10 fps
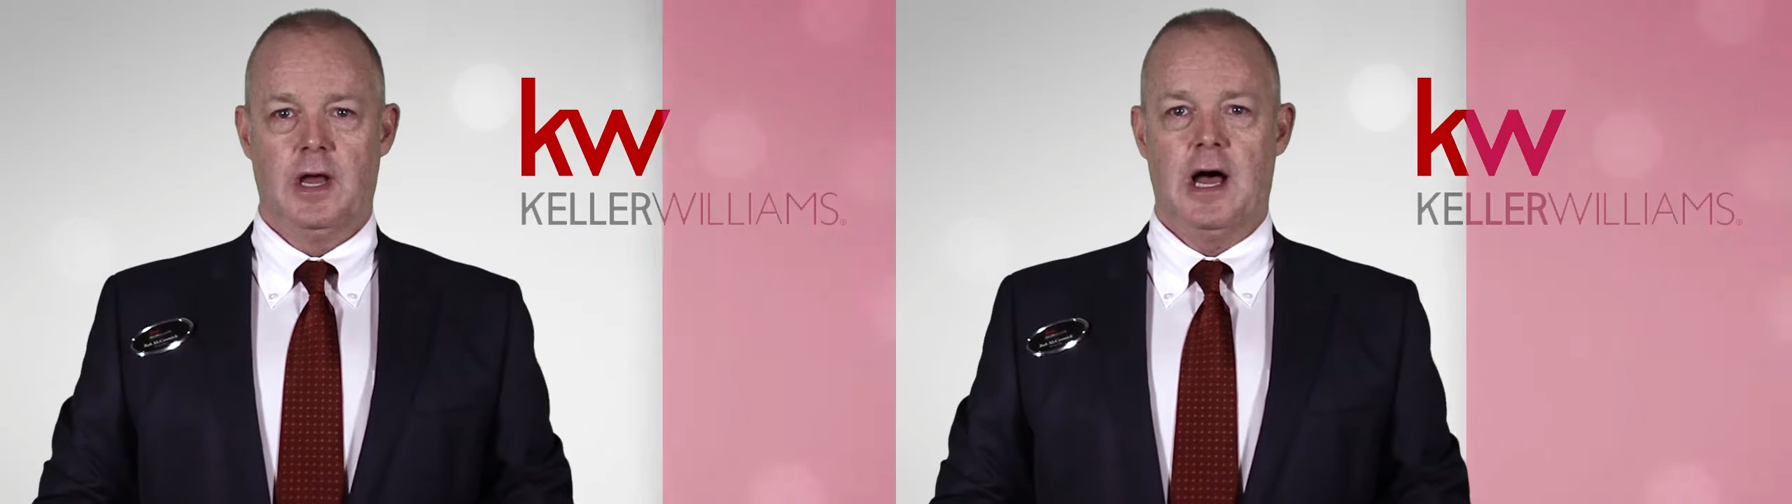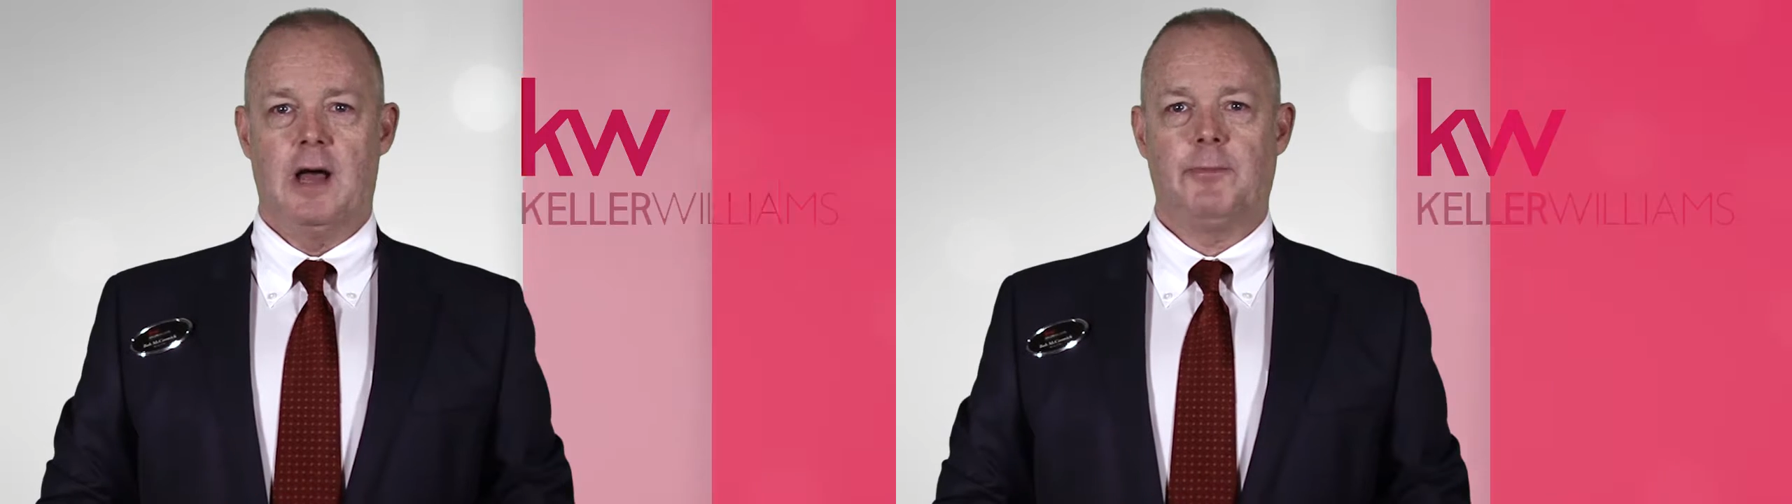
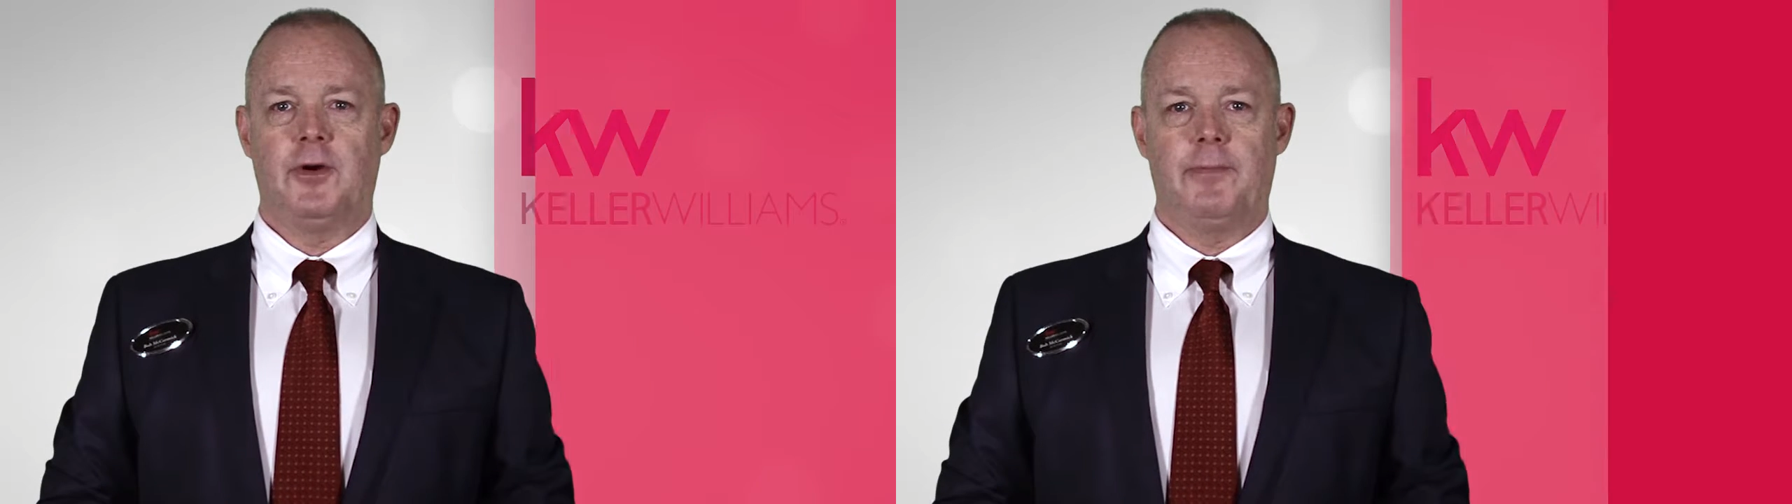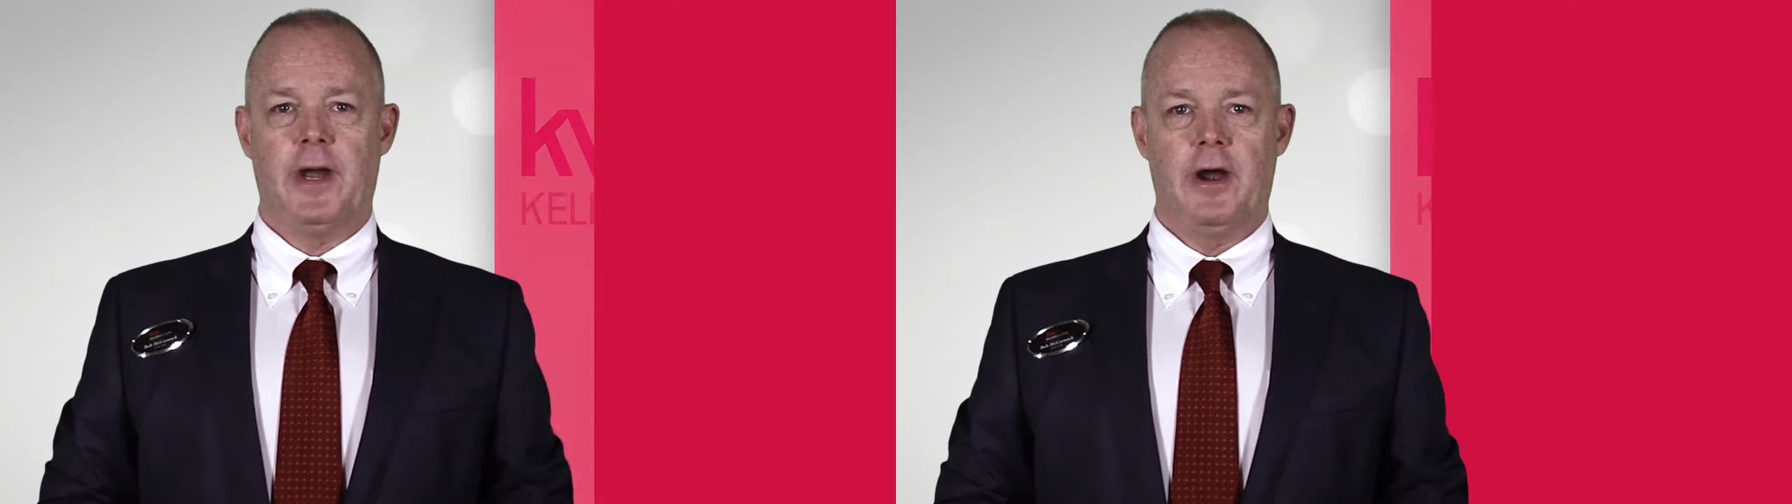I'll
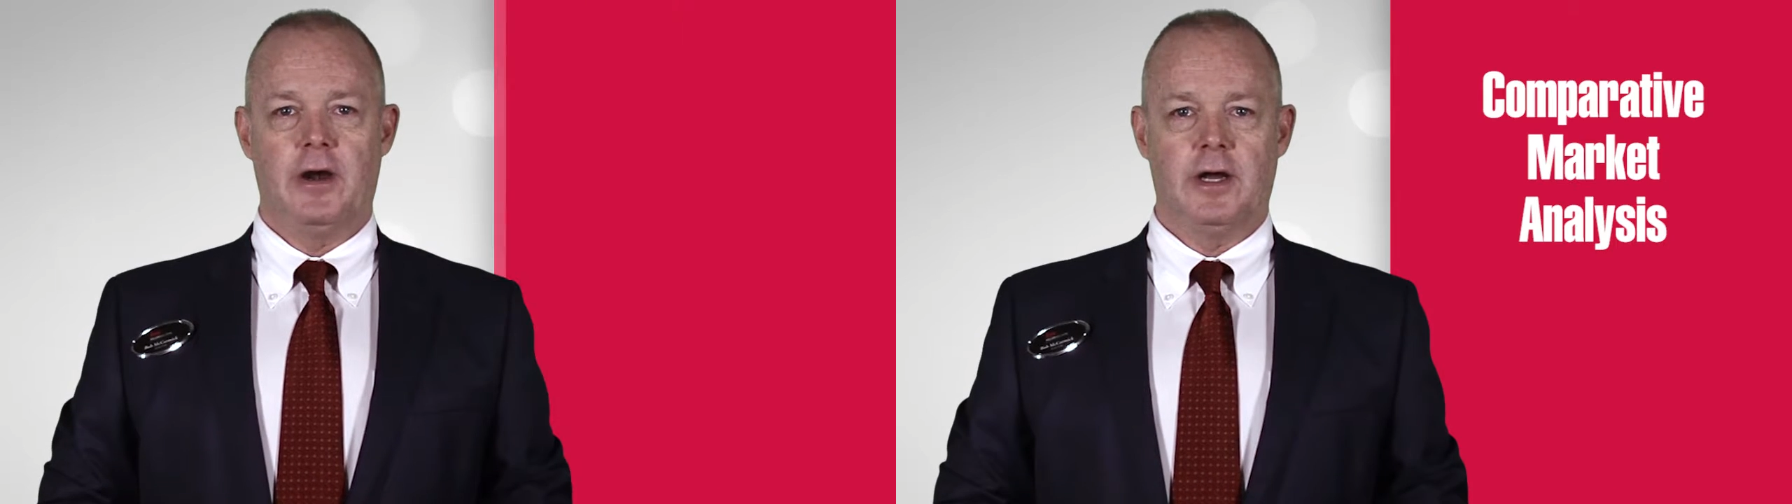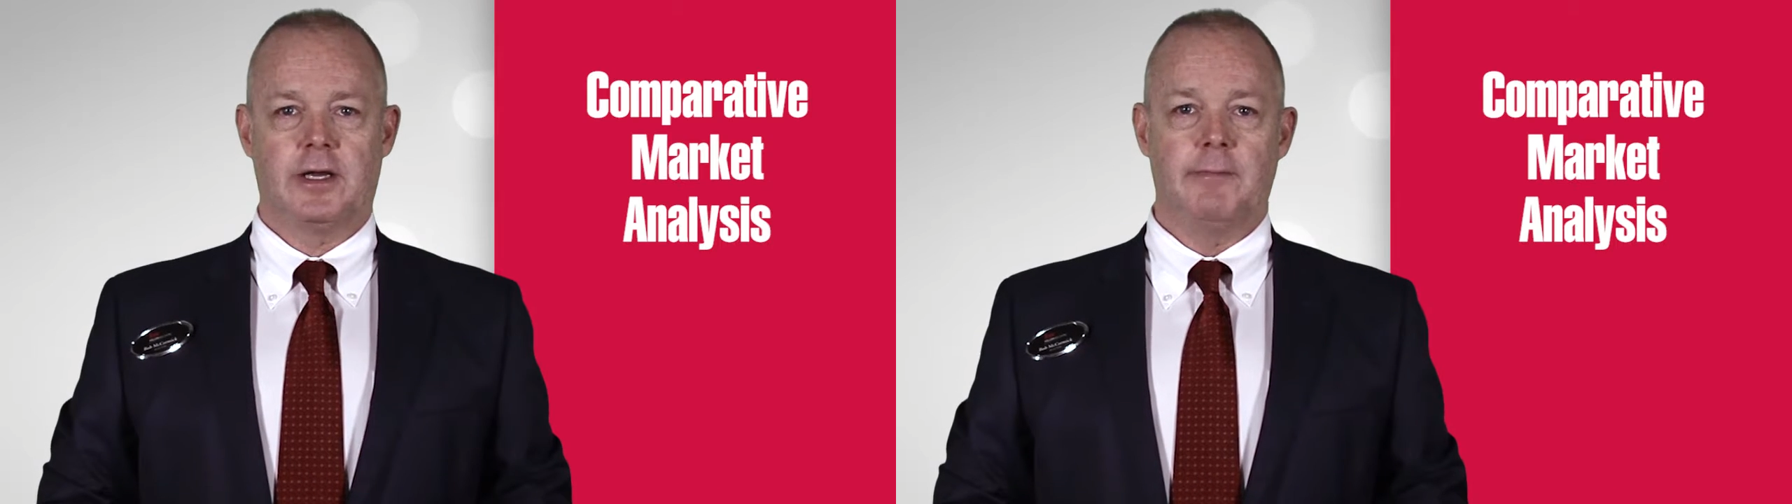
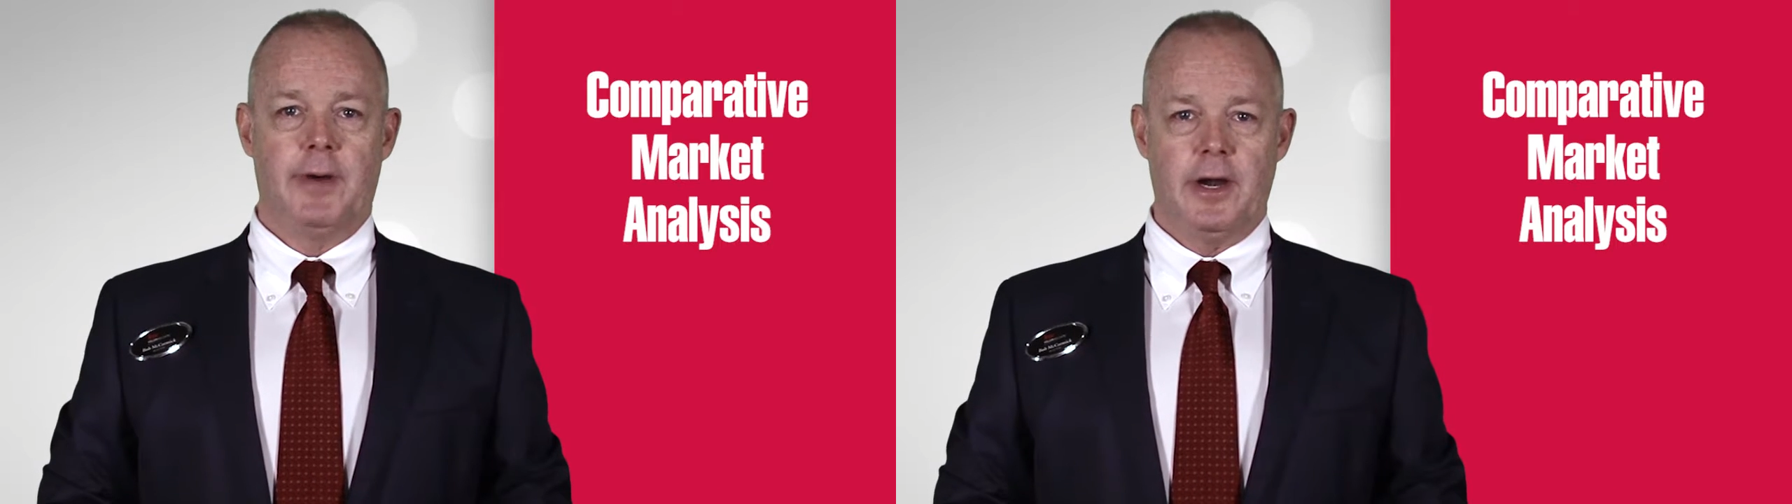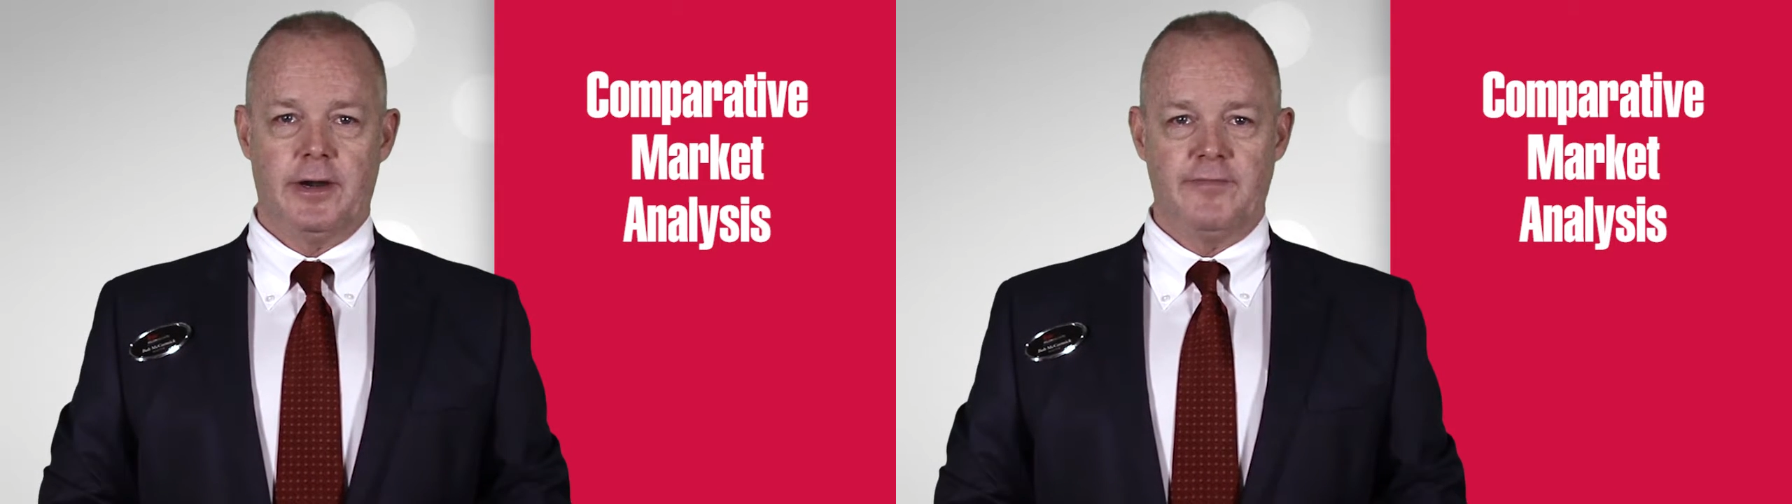prepare a
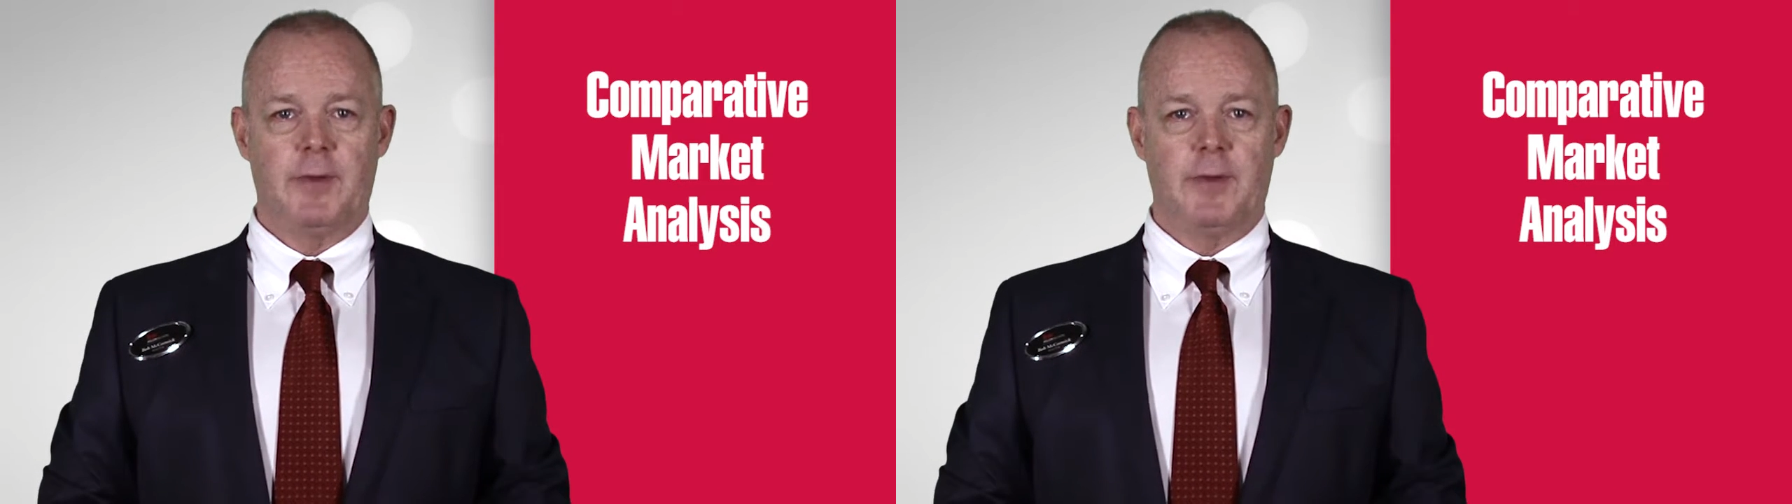comparative